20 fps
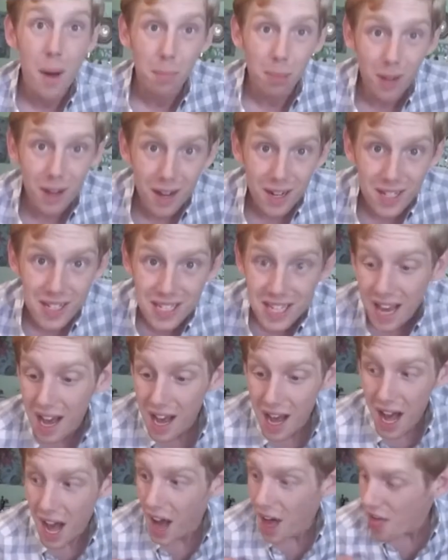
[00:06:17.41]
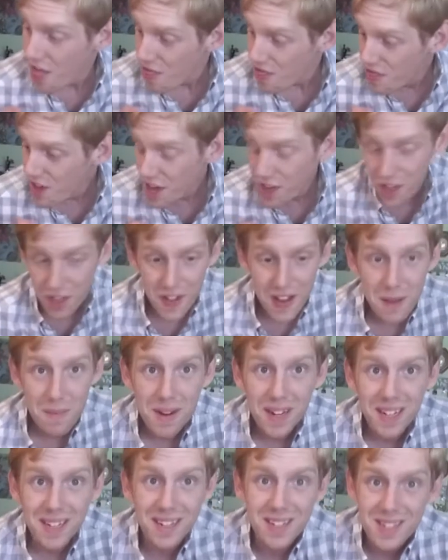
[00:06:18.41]
Plus, the
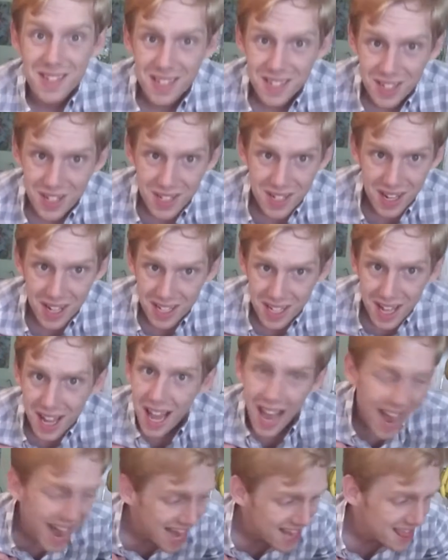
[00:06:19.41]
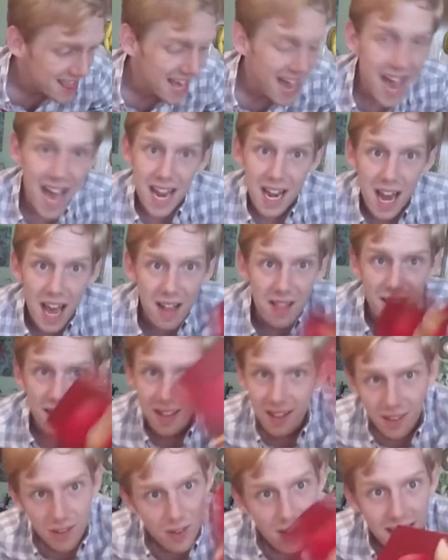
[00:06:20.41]
theming doesn't just add that.
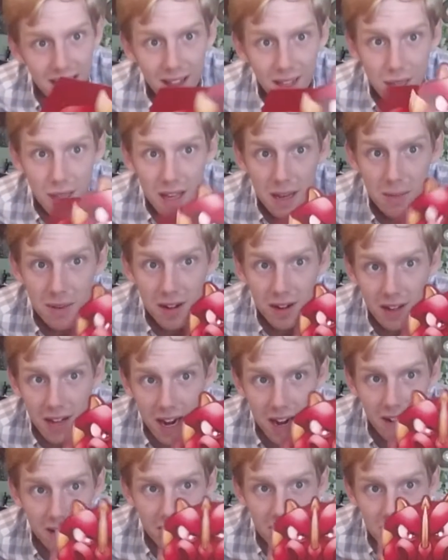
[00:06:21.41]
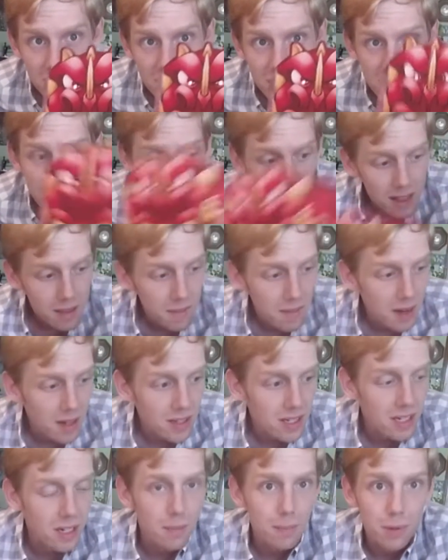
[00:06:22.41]
You got themed on characters. You get the
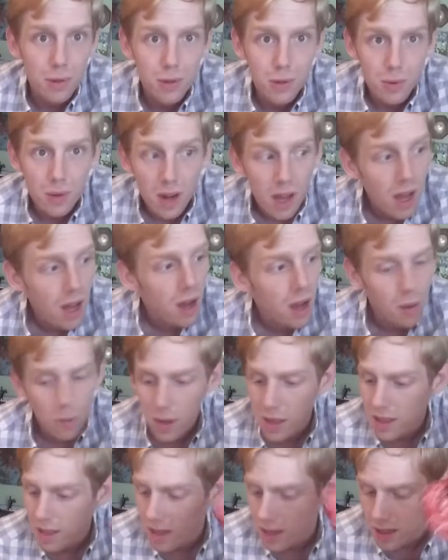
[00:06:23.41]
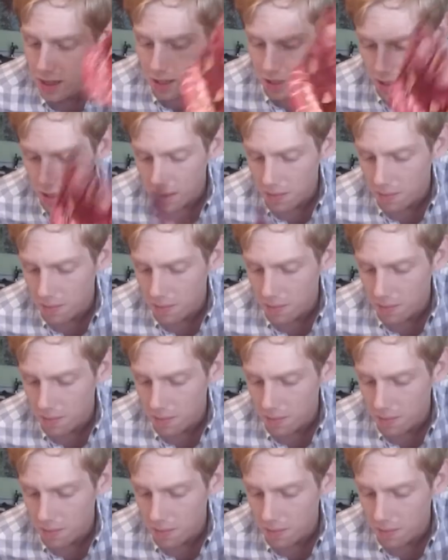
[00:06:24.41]
monster brute with a